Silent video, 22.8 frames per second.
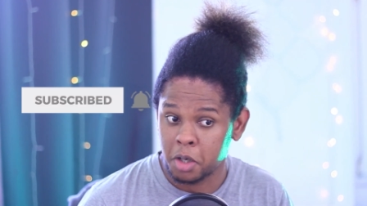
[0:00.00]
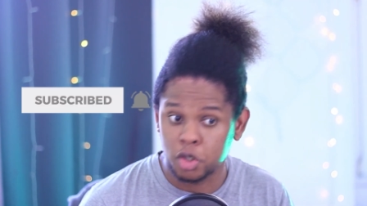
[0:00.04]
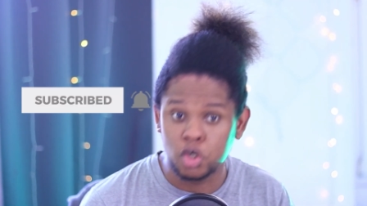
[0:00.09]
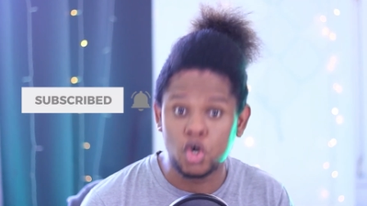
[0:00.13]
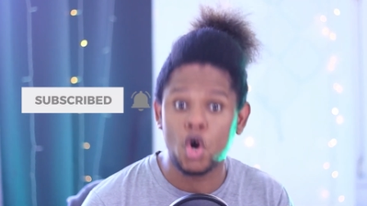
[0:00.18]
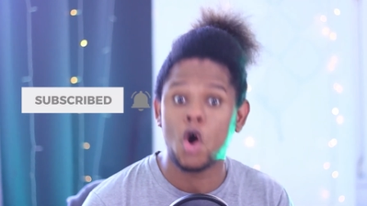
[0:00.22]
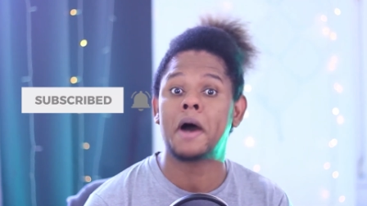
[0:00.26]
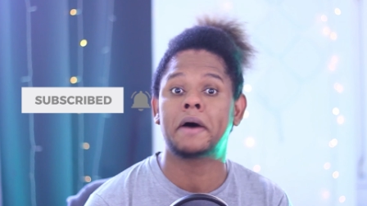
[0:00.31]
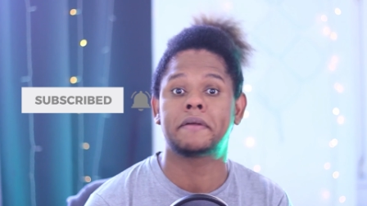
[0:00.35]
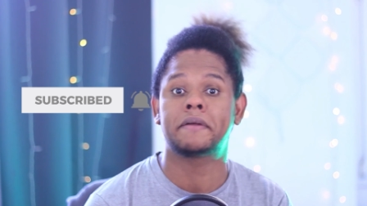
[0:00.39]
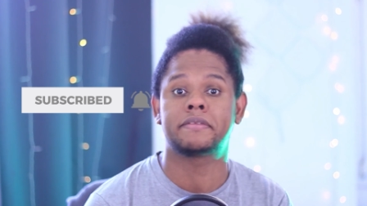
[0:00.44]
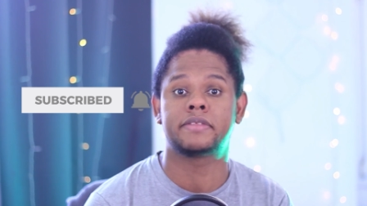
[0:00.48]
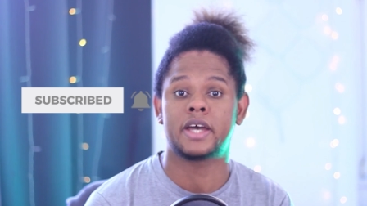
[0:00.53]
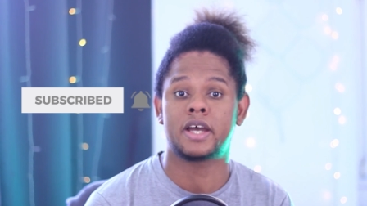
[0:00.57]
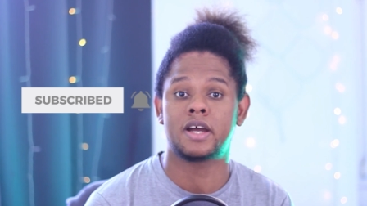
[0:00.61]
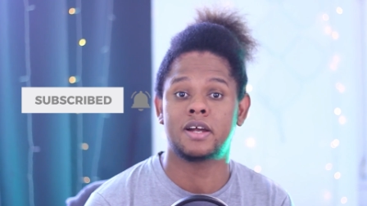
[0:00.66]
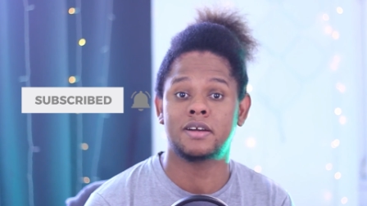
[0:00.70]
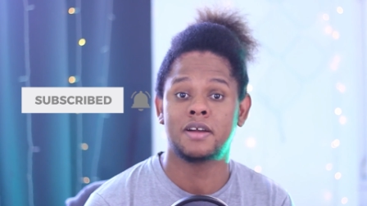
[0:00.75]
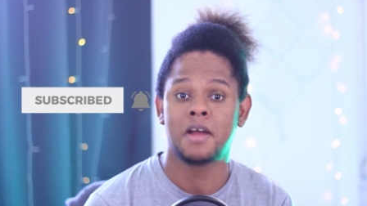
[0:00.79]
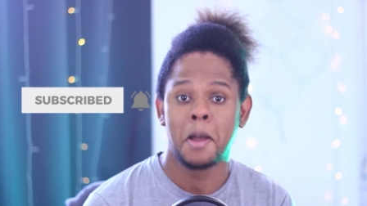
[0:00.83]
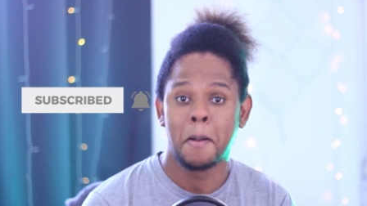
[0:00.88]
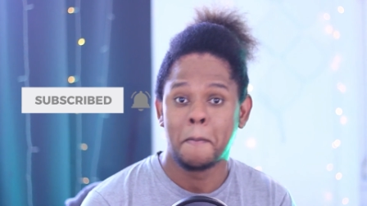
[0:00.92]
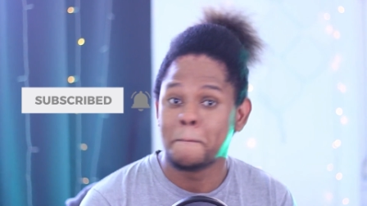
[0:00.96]
Go out
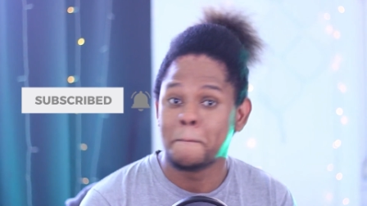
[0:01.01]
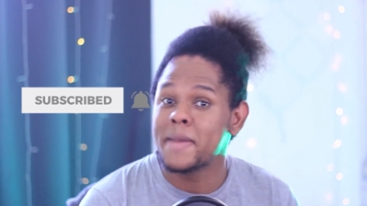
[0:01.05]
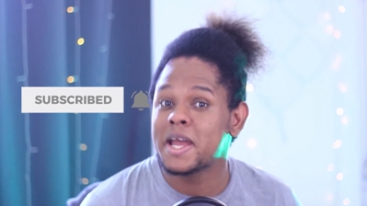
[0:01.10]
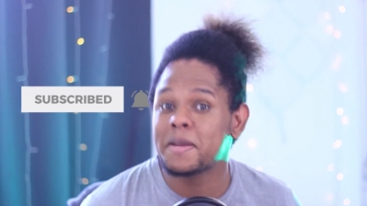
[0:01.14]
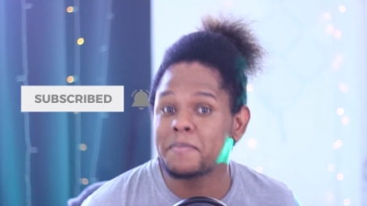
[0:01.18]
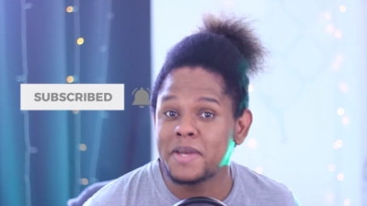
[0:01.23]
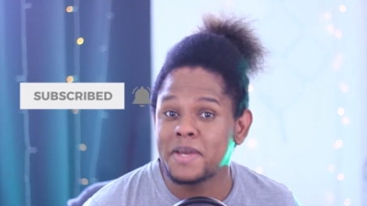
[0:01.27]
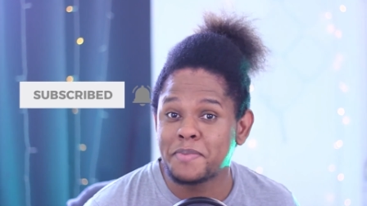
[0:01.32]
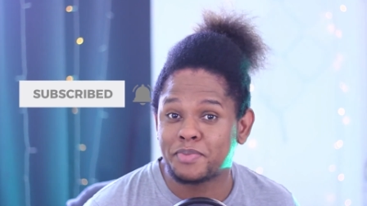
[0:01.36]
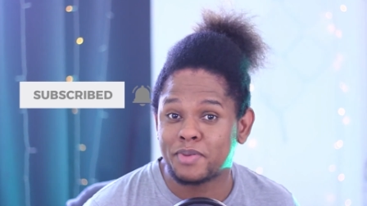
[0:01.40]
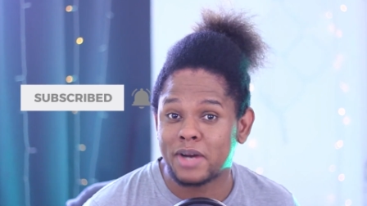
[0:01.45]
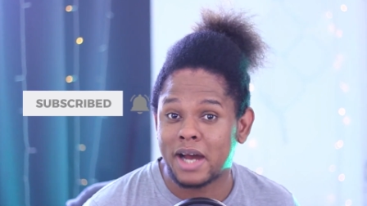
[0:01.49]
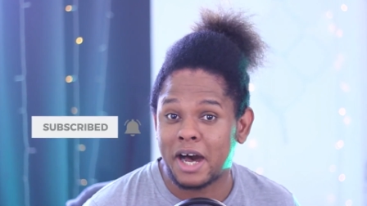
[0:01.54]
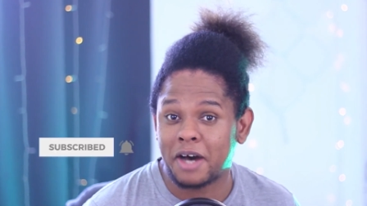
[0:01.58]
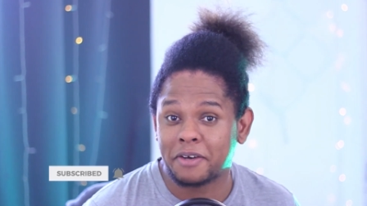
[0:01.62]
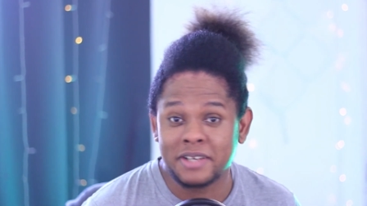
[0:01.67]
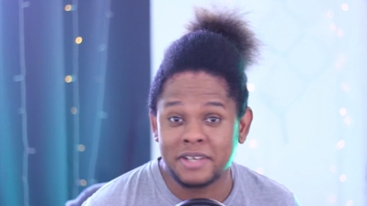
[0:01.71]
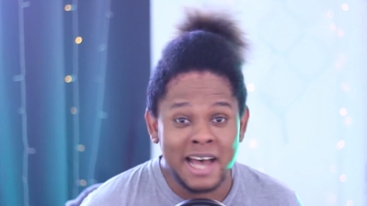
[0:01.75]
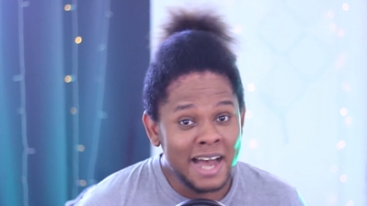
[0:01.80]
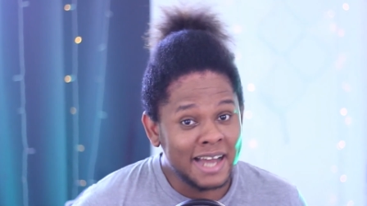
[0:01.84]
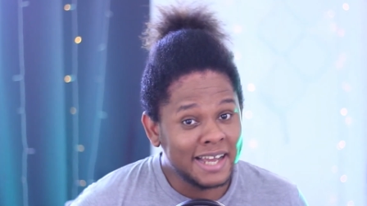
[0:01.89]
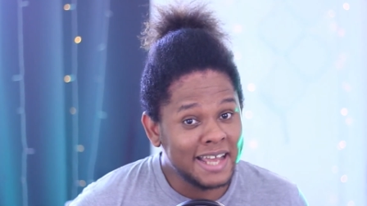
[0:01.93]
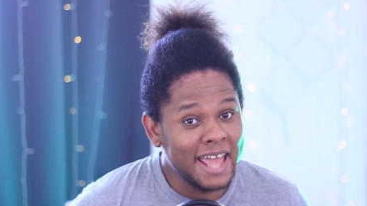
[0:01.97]
there, make me
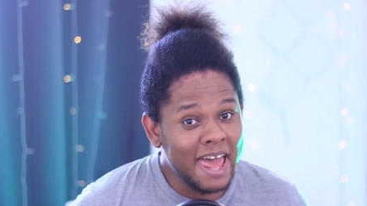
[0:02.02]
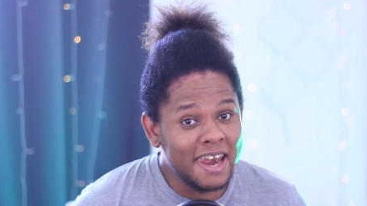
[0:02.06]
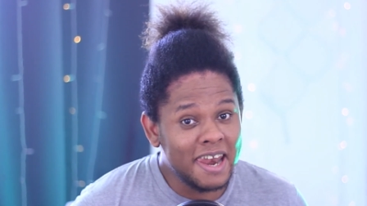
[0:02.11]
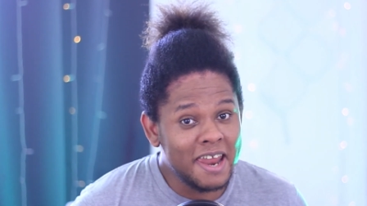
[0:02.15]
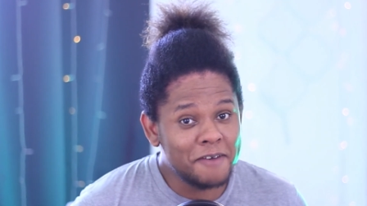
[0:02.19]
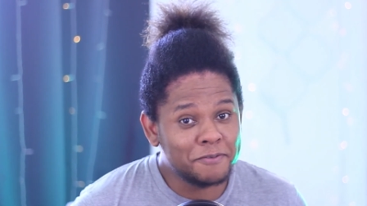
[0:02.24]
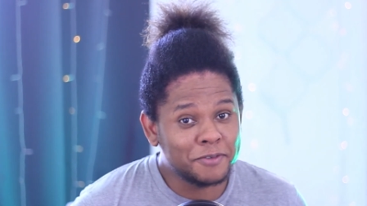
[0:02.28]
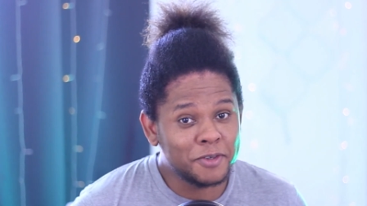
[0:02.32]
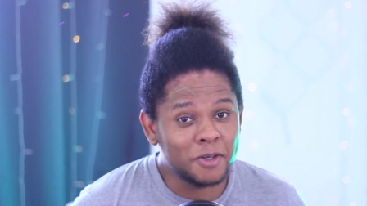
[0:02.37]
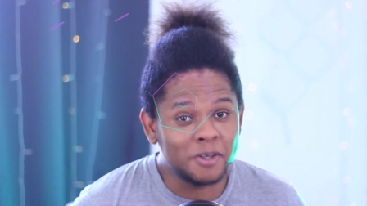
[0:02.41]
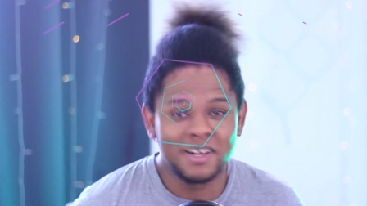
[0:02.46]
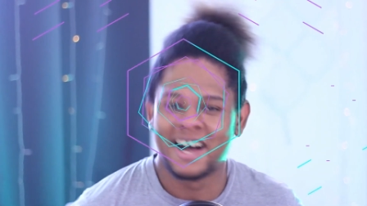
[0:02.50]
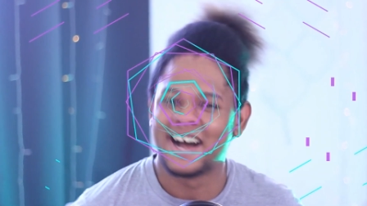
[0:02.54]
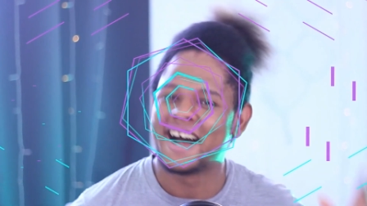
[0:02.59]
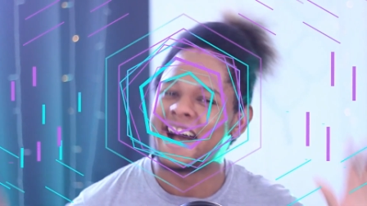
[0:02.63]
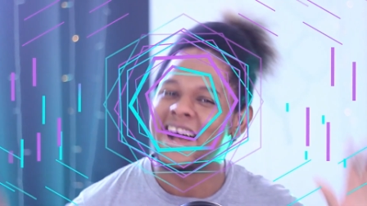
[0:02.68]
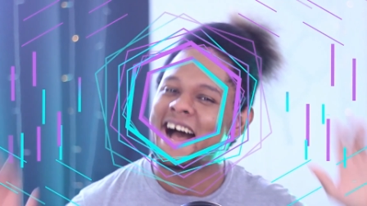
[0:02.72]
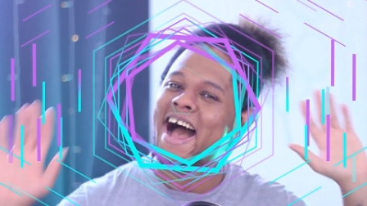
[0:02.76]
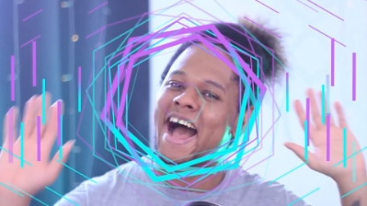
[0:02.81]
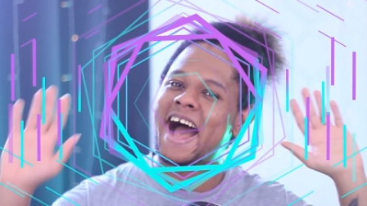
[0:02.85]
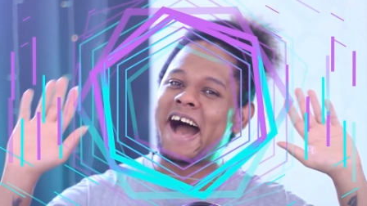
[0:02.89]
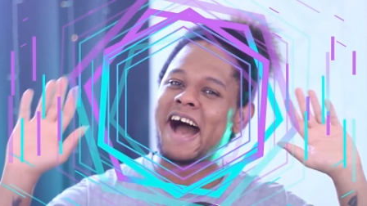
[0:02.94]
proud, Gael Level